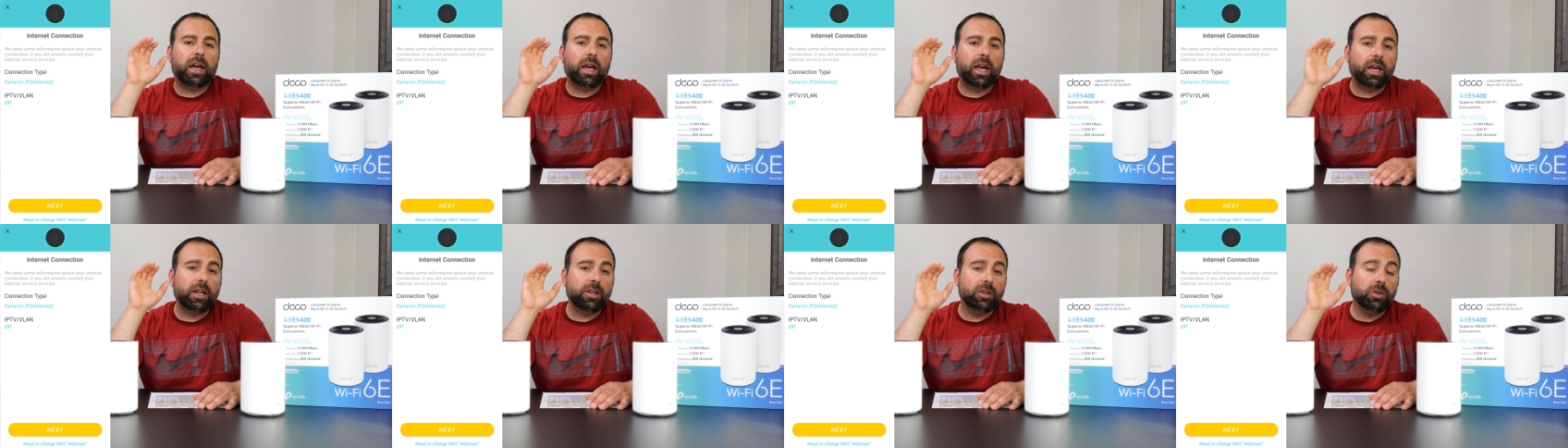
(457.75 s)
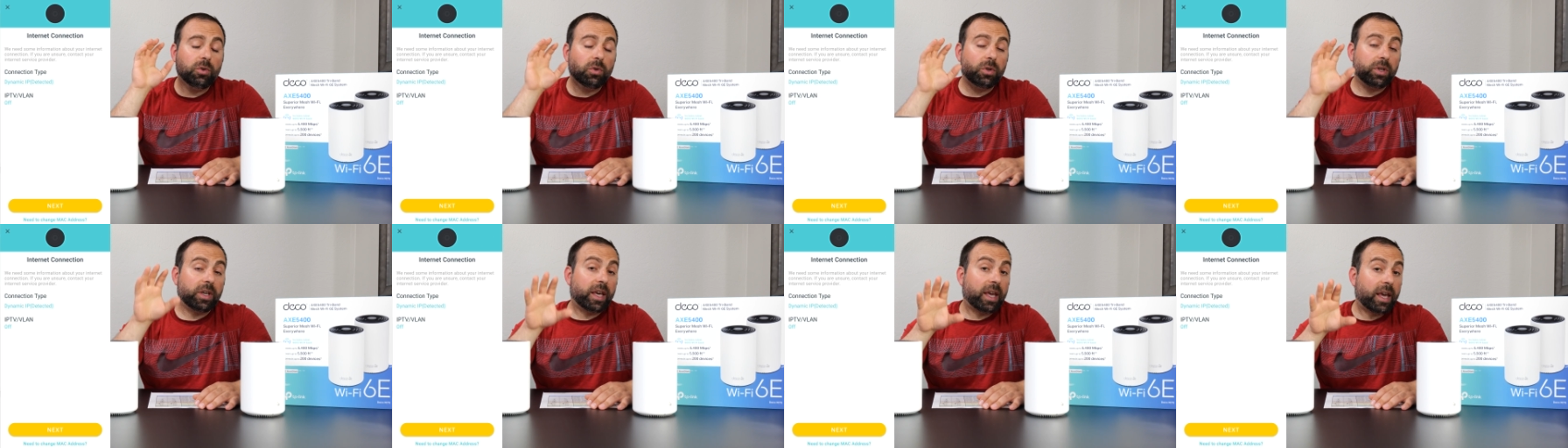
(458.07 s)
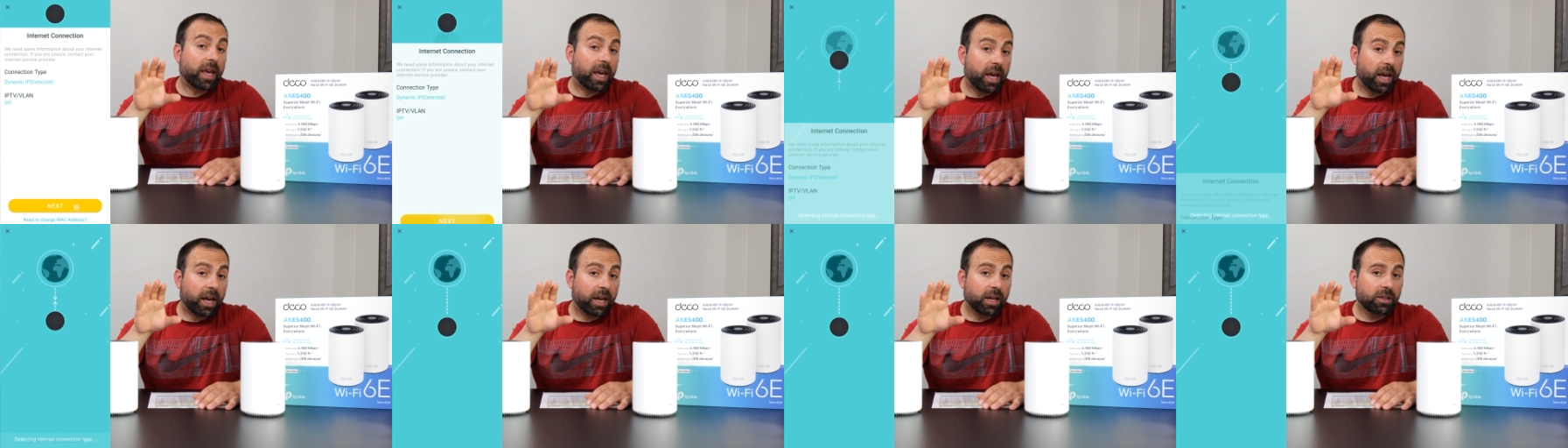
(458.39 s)
And you
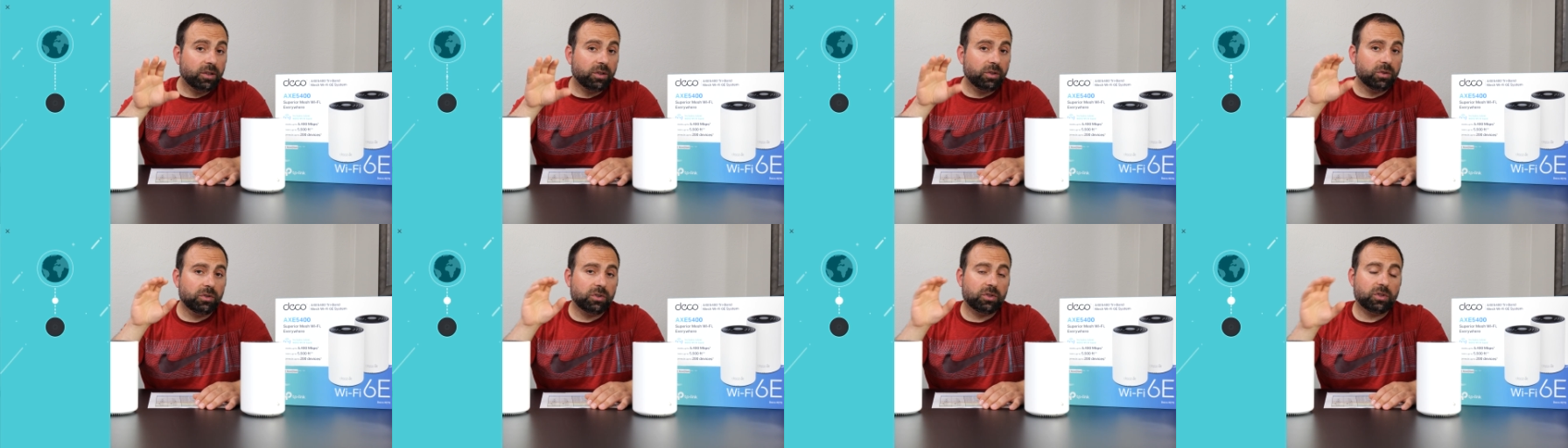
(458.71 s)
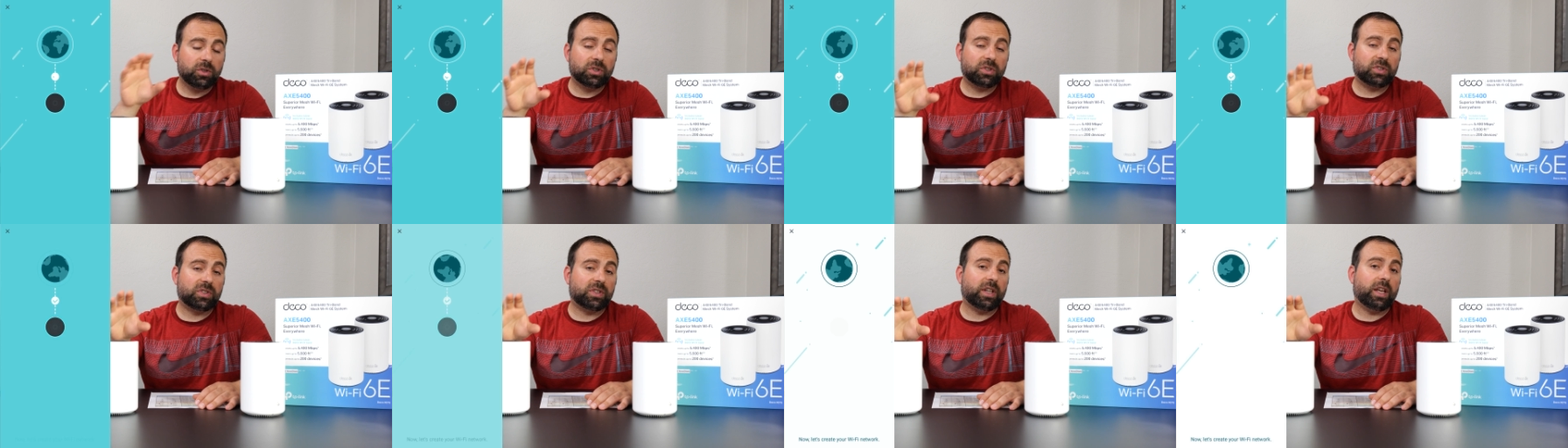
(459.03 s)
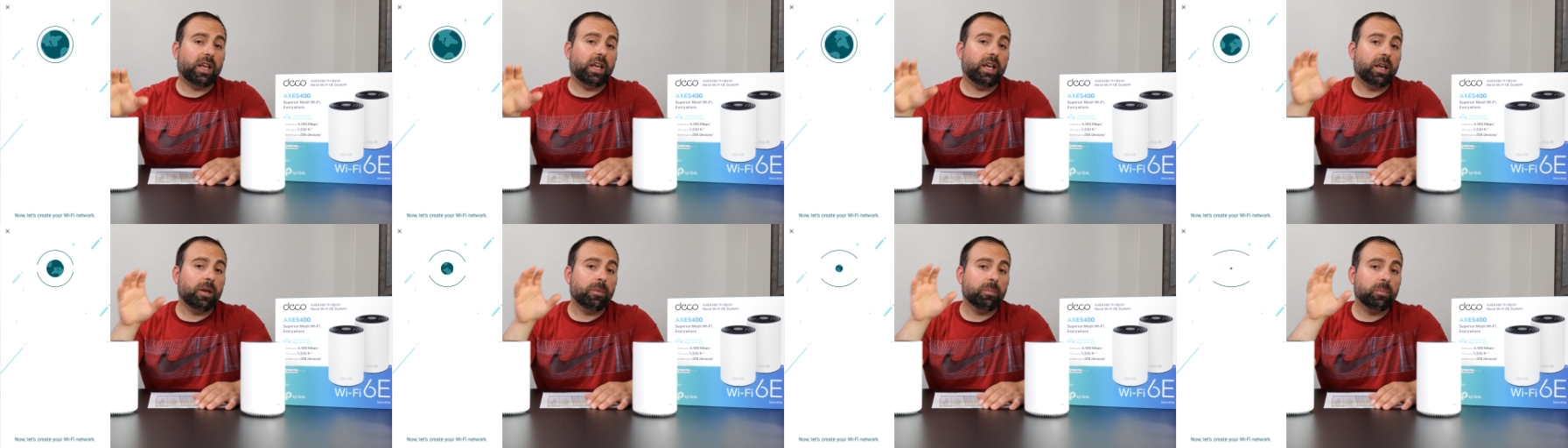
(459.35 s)
can use your
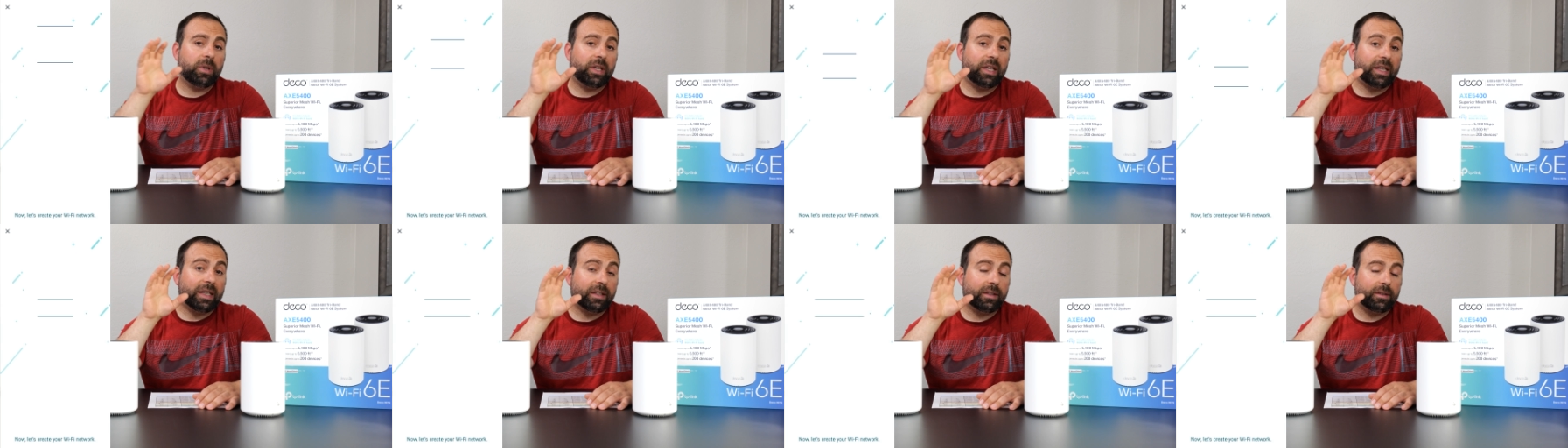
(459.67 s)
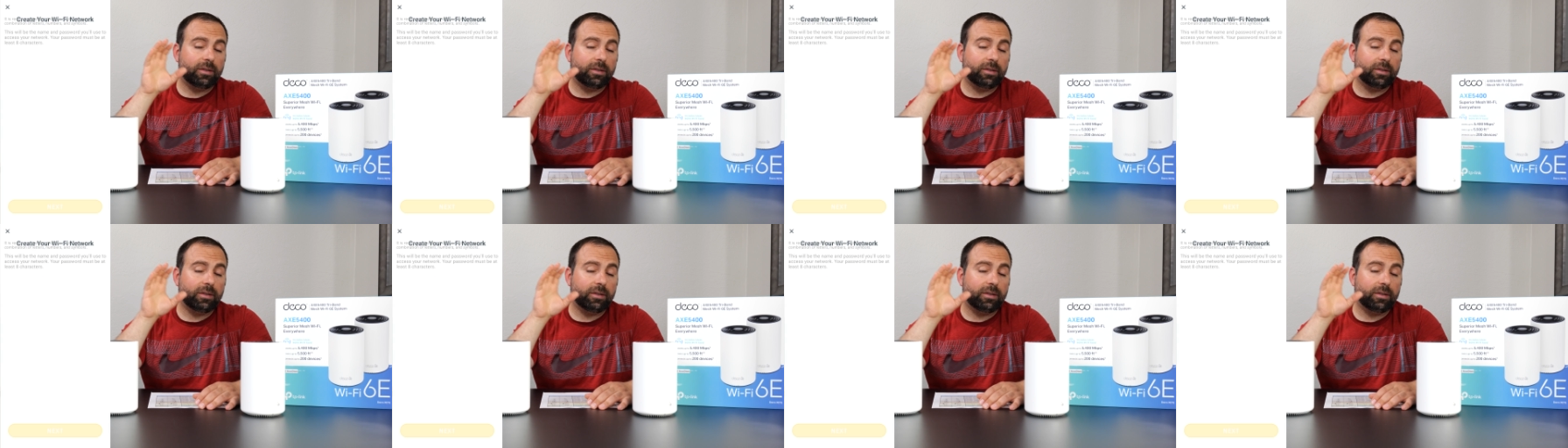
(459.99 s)
same